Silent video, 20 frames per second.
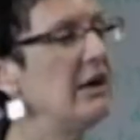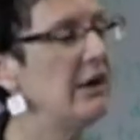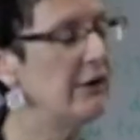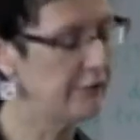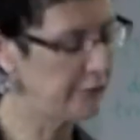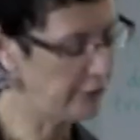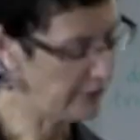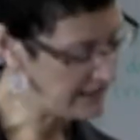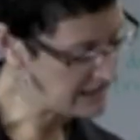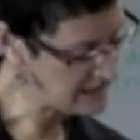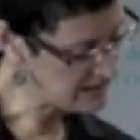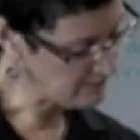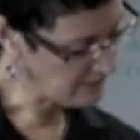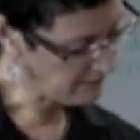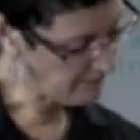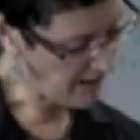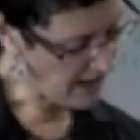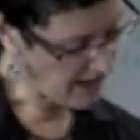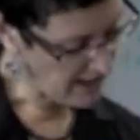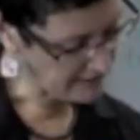for
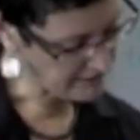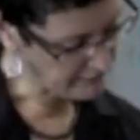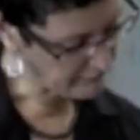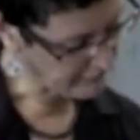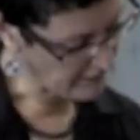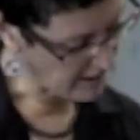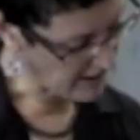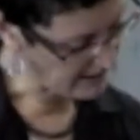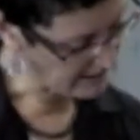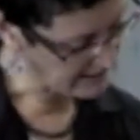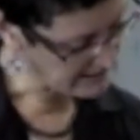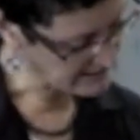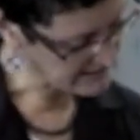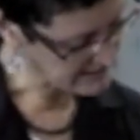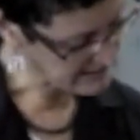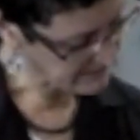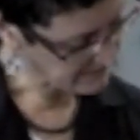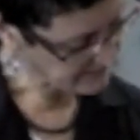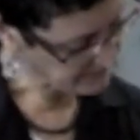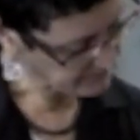intimate partner
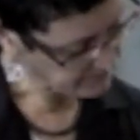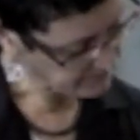violence.